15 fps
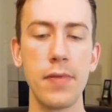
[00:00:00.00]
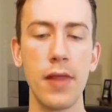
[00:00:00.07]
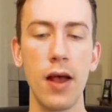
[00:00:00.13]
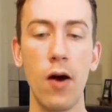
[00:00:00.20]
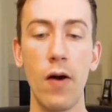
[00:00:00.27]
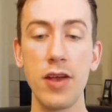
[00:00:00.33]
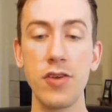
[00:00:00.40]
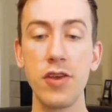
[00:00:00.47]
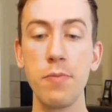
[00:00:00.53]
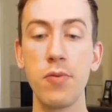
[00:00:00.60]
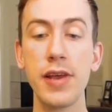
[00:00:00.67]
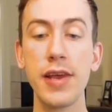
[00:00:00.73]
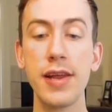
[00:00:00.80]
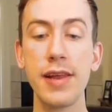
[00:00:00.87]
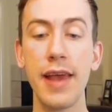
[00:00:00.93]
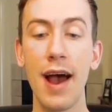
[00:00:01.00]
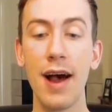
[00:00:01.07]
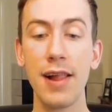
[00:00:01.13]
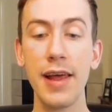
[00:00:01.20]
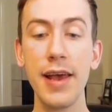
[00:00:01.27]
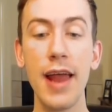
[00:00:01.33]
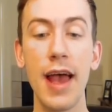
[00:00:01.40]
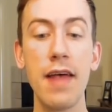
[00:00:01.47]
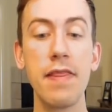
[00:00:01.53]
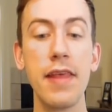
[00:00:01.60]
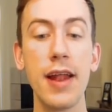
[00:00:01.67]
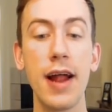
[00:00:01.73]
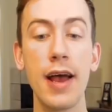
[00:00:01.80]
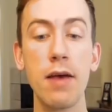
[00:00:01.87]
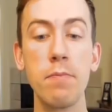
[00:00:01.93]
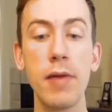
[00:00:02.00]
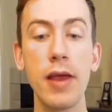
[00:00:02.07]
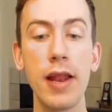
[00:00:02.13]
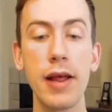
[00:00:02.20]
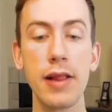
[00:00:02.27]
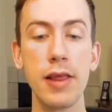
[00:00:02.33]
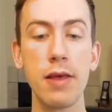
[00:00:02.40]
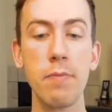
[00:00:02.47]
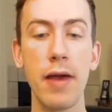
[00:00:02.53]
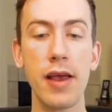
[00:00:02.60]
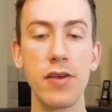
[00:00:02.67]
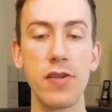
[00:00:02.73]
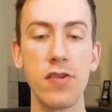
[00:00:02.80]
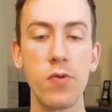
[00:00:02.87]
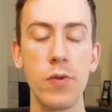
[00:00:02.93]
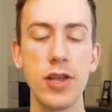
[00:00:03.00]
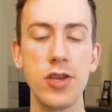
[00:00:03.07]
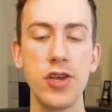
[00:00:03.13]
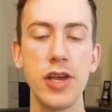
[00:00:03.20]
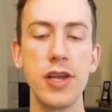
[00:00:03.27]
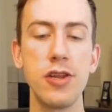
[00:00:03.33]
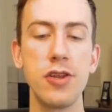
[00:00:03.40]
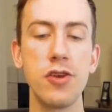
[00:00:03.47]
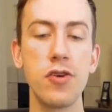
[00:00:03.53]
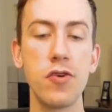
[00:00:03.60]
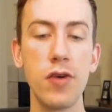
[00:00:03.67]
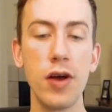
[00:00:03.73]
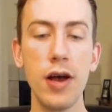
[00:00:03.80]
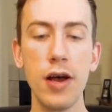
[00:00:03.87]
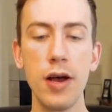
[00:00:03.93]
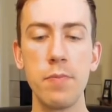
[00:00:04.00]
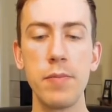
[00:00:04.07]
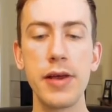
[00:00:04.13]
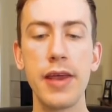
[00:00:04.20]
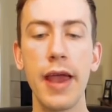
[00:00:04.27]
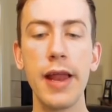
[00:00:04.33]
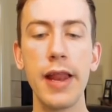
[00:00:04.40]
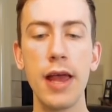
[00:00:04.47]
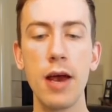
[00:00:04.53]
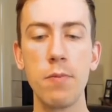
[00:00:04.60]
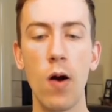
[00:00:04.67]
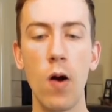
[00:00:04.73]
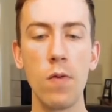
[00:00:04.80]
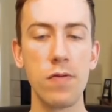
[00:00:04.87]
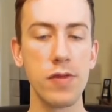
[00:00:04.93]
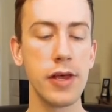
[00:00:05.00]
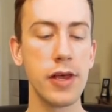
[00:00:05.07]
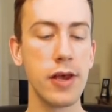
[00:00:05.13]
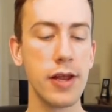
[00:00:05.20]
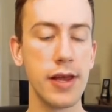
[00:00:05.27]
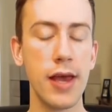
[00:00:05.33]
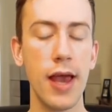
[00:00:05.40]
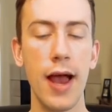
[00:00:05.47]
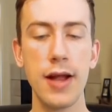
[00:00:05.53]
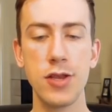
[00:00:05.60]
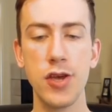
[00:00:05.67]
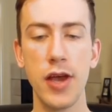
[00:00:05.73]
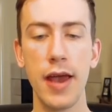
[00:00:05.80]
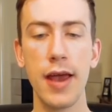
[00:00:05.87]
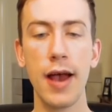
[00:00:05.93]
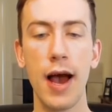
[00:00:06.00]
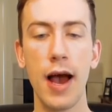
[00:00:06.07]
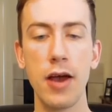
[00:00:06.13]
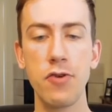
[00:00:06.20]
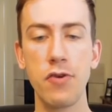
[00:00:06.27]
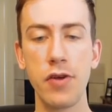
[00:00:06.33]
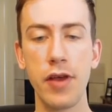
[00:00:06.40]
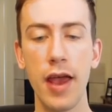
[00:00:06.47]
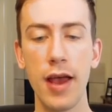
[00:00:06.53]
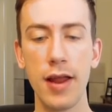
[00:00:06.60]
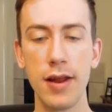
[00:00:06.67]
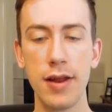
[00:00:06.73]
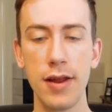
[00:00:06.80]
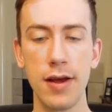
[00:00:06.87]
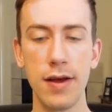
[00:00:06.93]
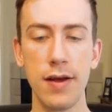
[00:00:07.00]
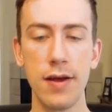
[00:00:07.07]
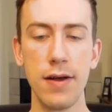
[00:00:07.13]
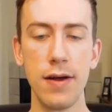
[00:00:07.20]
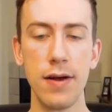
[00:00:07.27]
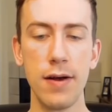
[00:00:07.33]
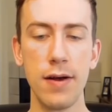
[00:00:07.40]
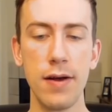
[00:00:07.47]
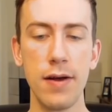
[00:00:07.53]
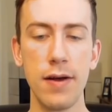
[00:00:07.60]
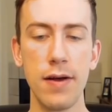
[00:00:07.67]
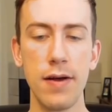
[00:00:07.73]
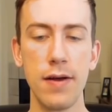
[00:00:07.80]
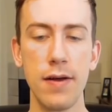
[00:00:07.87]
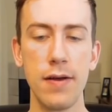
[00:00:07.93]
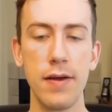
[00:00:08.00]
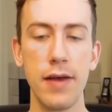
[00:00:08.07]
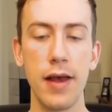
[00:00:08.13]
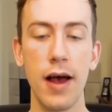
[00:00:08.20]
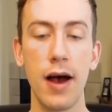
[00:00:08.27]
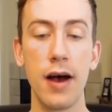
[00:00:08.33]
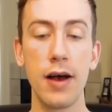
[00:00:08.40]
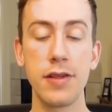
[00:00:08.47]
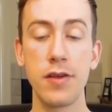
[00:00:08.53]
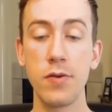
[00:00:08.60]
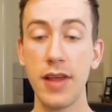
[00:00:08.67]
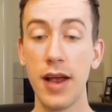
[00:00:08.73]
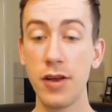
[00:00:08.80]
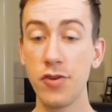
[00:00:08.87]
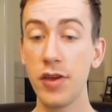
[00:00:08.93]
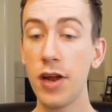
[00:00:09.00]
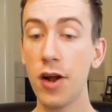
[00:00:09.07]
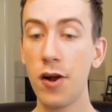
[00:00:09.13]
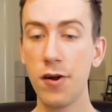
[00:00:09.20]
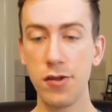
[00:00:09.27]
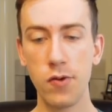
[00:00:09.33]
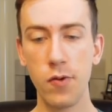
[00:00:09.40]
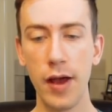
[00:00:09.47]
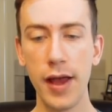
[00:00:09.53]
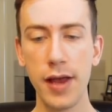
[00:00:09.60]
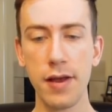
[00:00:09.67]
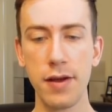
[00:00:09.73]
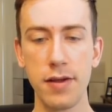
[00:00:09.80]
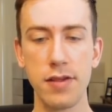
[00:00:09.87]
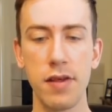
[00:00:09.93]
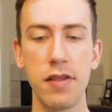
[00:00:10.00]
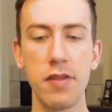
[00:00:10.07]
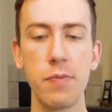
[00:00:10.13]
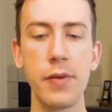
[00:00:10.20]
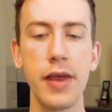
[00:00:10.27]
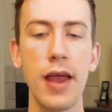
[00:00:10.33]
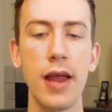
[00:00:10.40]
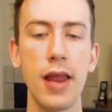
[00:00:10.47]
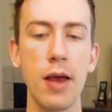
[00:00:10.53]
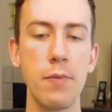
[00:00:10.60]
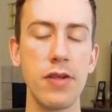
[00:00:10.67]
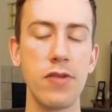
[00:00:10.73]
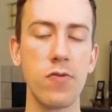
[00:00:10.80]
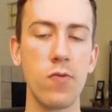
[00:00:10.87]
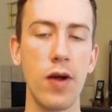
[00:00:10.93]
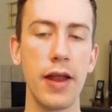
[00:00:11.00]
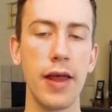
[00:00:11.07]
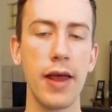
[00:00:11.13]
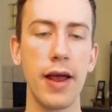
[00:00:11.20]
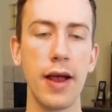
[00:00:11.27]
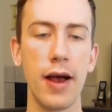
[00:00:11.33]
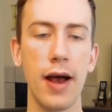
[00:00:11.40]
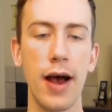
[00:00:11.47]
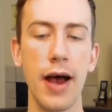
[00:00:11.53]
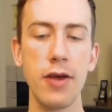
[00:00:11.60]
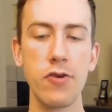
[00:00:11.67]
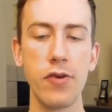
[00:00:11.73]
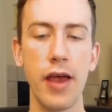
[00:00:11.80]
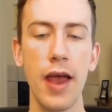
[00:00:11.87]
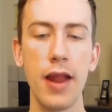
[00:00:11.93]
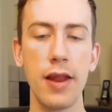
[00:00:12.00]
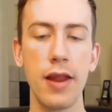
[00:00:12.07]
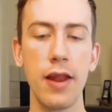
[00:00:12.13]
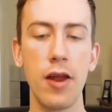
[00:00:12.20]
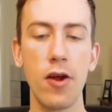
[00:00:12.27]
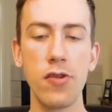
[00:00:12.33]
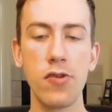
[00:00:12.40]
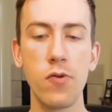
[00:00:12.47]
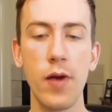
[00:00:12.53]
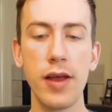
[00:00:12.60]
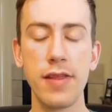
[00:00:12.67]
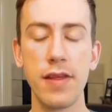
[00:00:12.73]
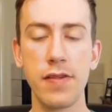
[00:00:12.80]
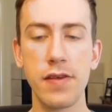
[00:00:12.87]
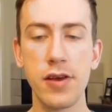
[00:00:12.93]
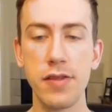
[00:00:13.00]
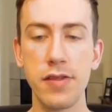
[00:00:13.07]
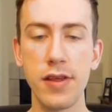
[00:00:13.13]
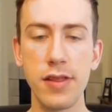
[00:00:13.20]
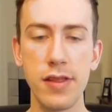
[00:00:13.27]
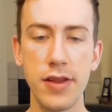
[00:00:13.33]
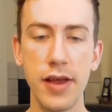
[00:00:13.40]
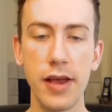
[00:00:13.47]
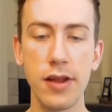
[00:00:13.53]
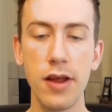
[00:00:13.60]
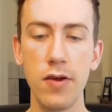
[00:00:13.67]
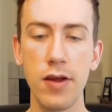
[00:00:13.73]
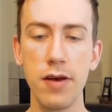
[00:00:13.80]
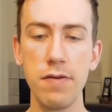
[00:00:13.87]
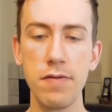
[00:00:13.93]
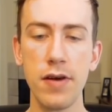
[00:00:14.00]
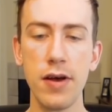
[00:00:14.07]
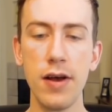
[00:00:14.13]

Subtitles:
I'll actually bring in Gallade, and then I immediately make a switch into Meganium, hopefully going to catch a Hydro Cannon. So it's actually an Earthquake. So this Meganium is running Hydro Cannon and Earthquake. That's a good thing to take note of.